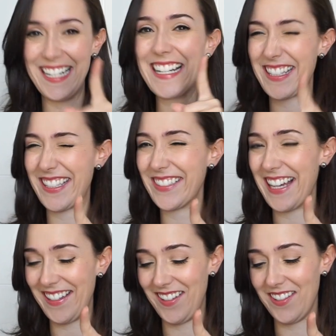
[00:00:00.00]
It's so
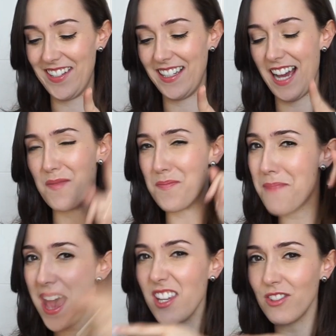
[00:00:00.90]
nice, isn't it? I
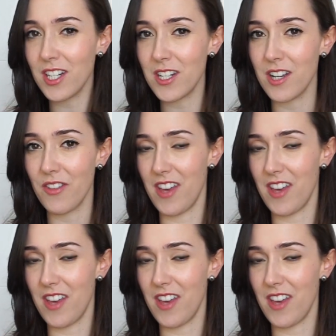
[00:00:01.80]
bet you didn't know